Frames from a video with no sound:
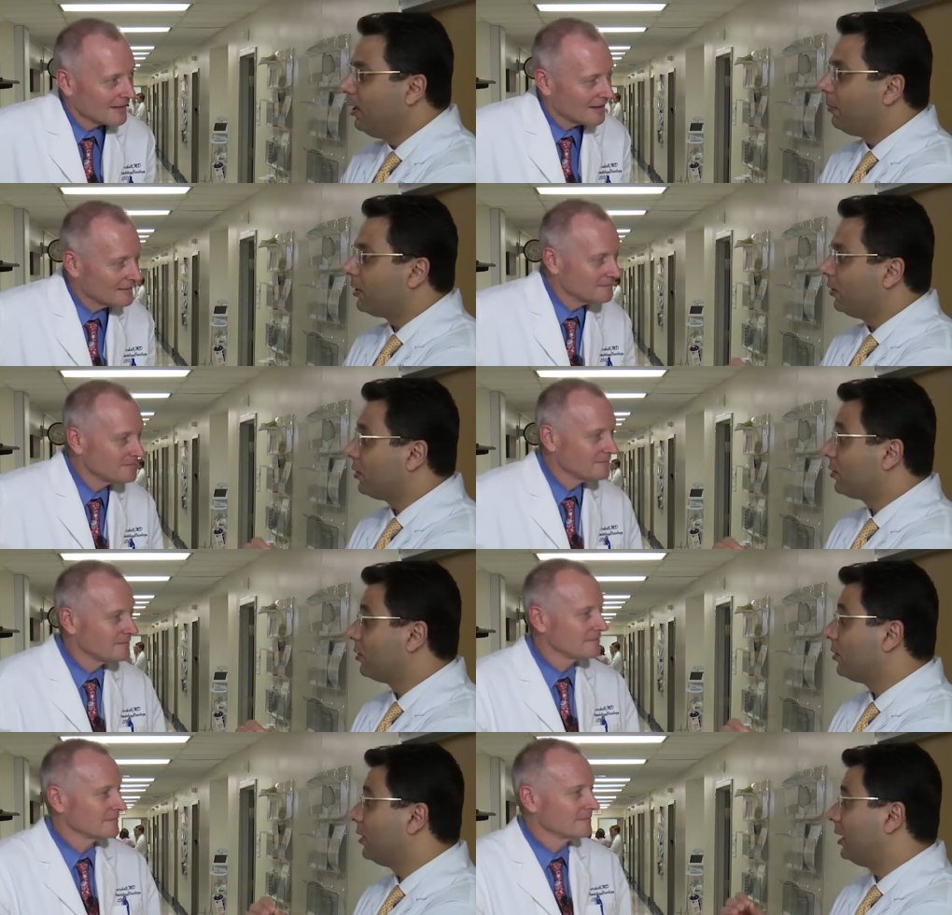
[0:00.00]
Speaker 1: But
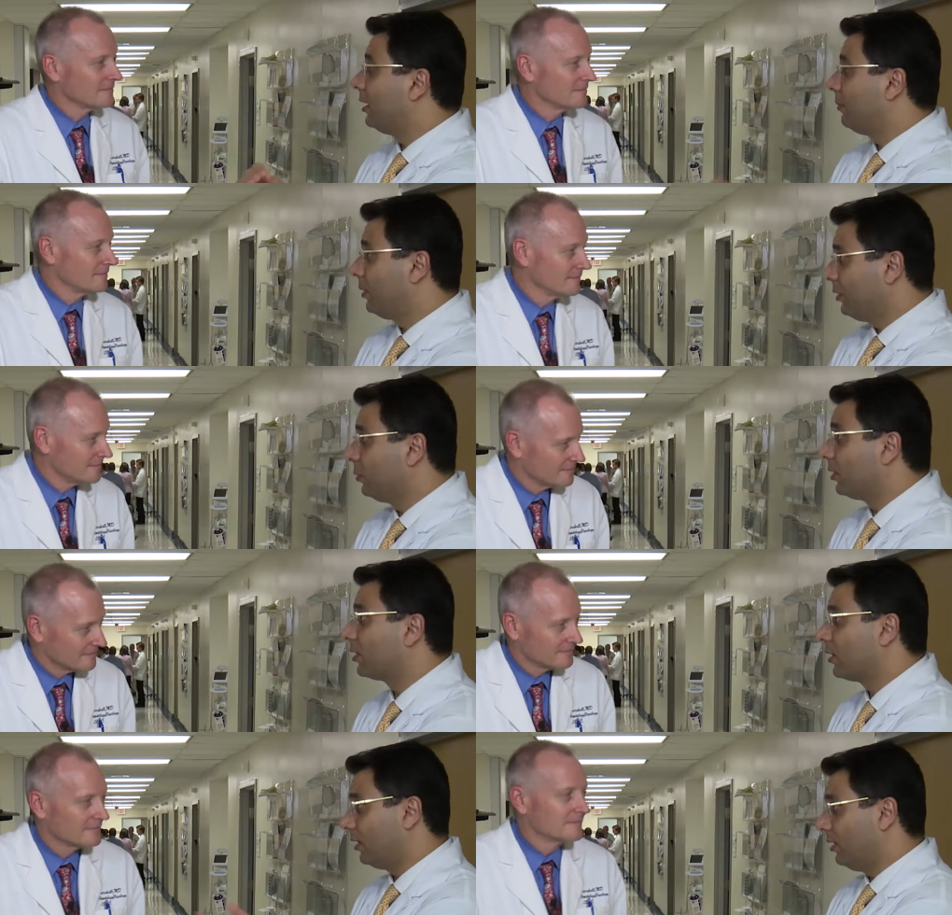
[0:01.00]
also uh, blood work
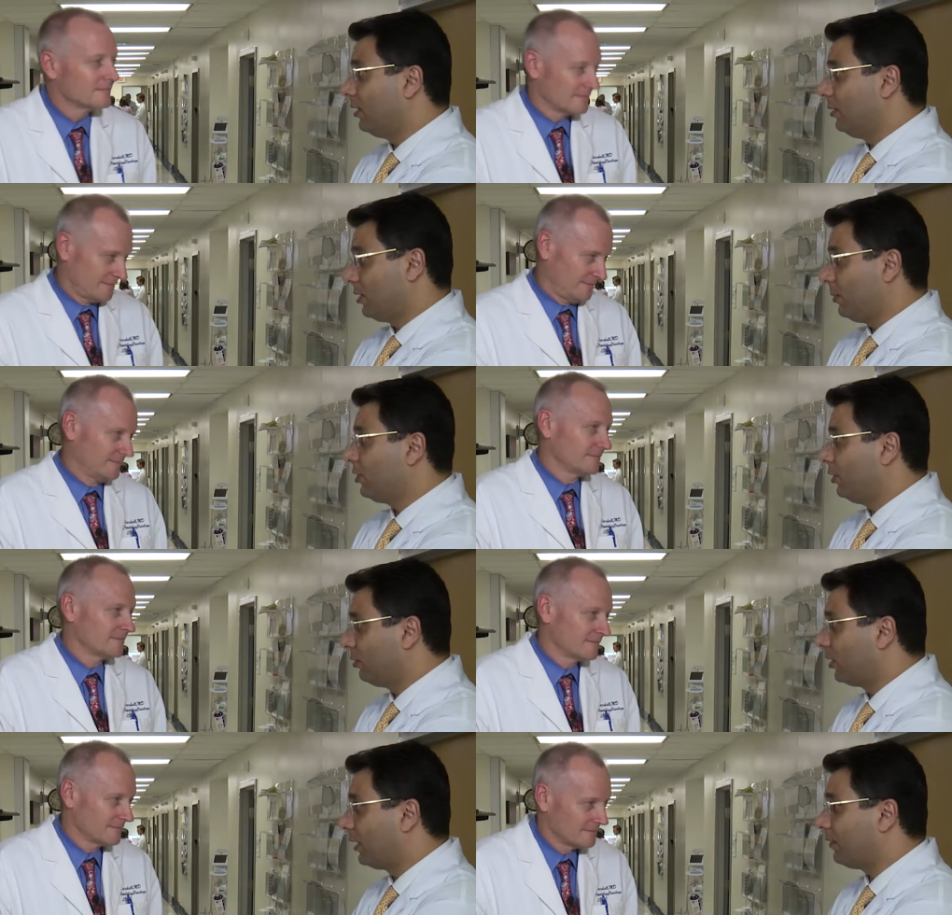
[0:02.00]
and especially in
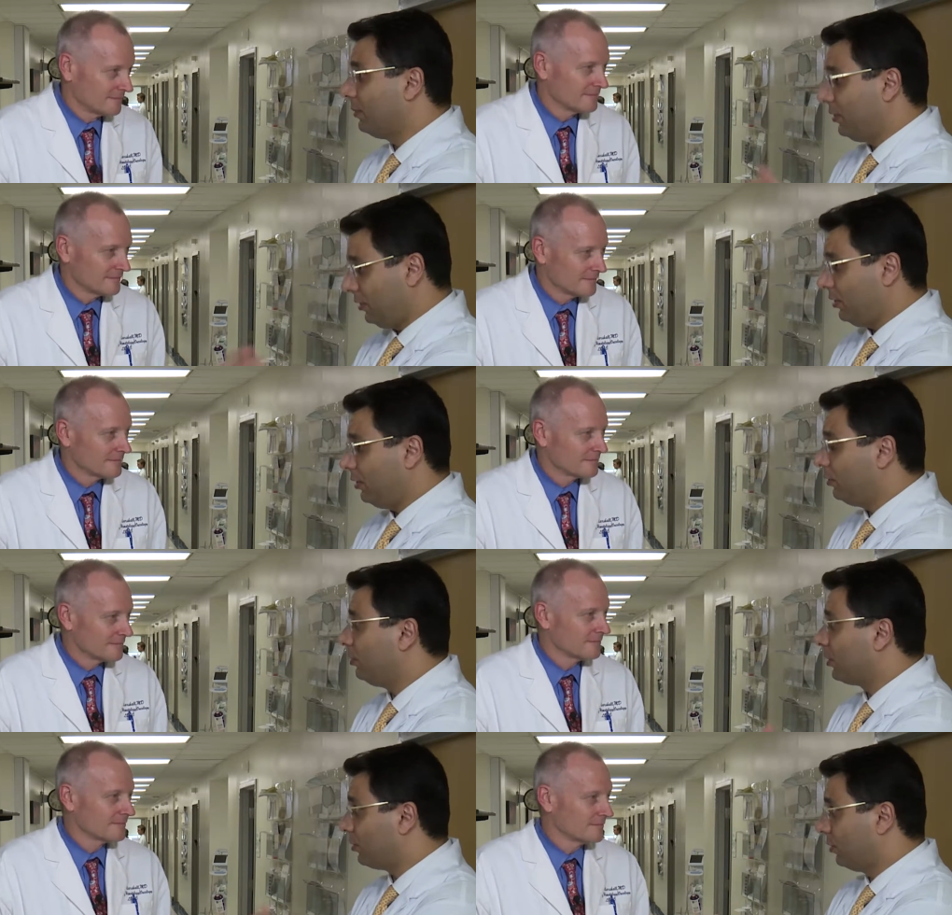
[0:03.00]
radiography, you need to
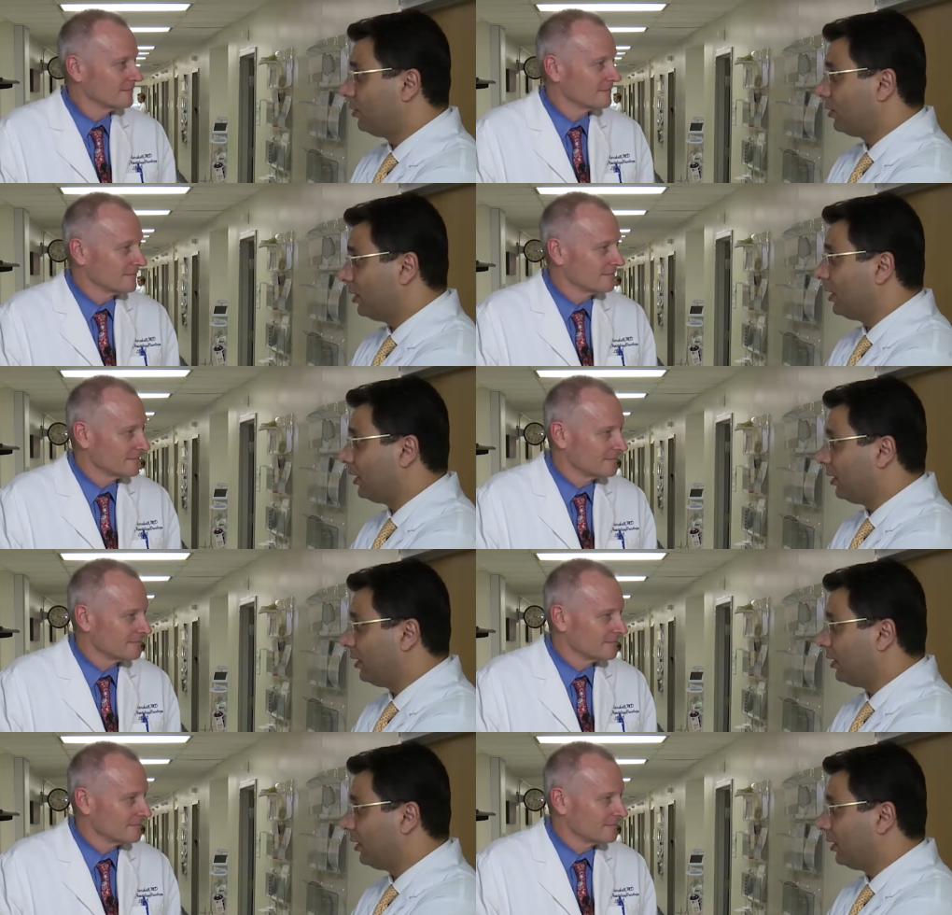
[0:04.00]
make sure uh,